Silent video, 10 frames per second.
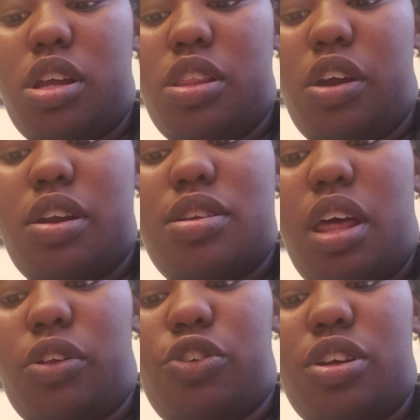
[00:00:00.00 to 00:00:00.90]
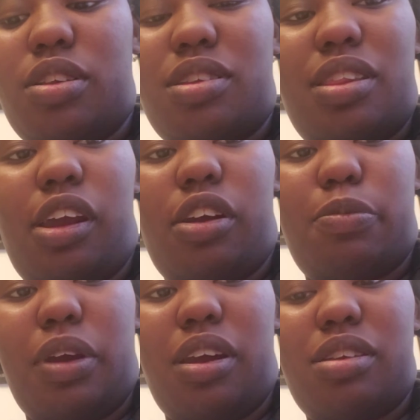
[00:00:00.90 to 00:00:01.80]
their intelligence and their
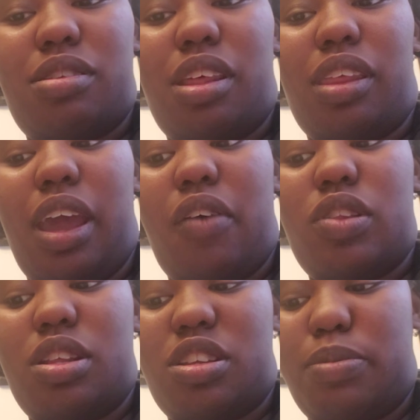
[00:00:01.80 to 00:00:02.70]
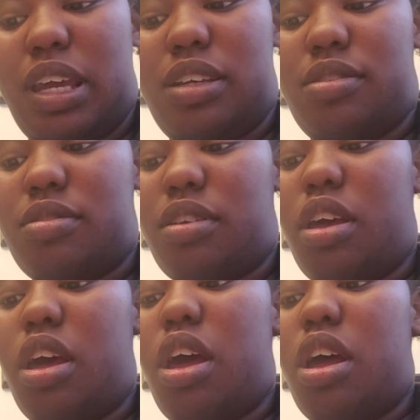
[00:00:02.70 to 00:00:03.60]
experience that they have in the space
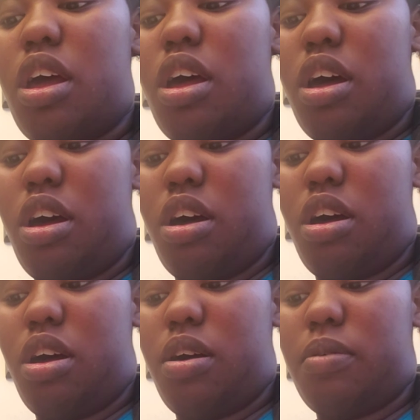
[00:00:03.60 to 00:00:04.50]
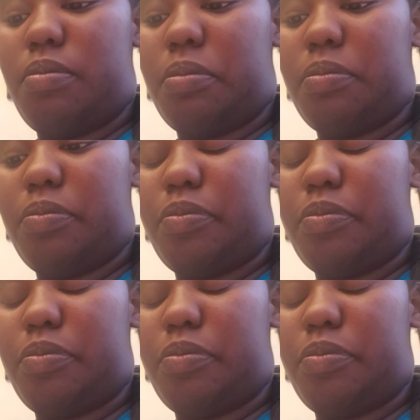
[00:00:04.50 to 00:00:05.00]
um